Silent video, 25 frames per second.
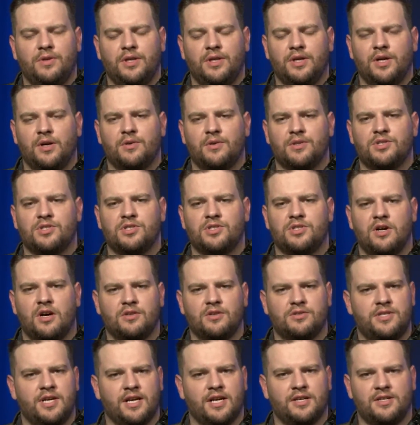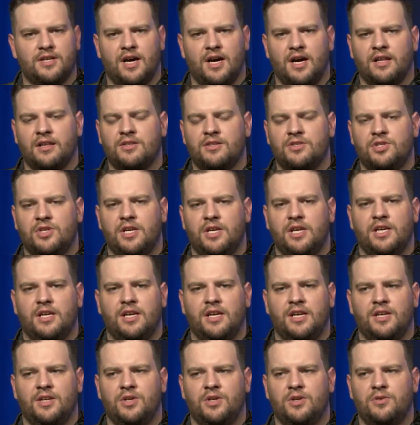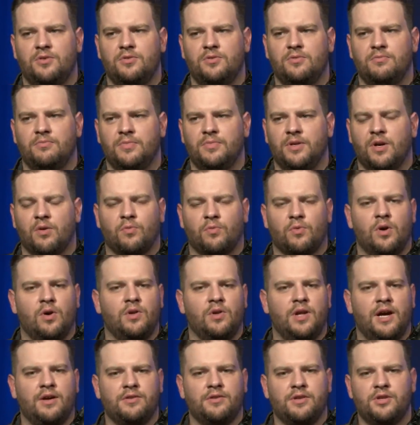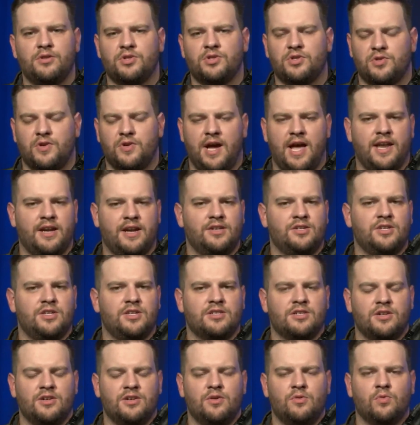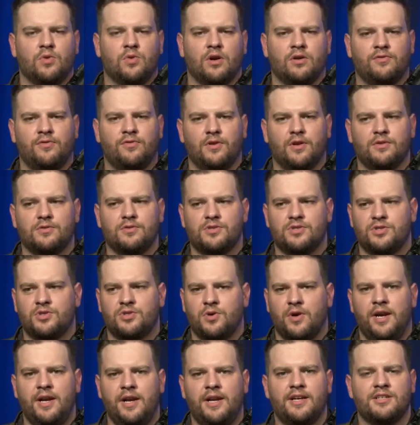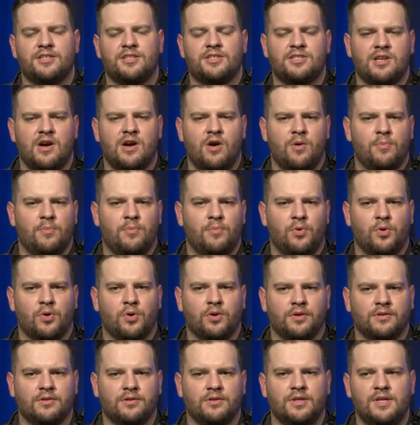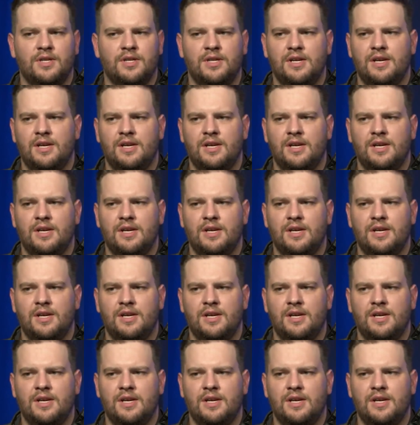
install technology and you roll out new strategies and new workflows. Training is so important.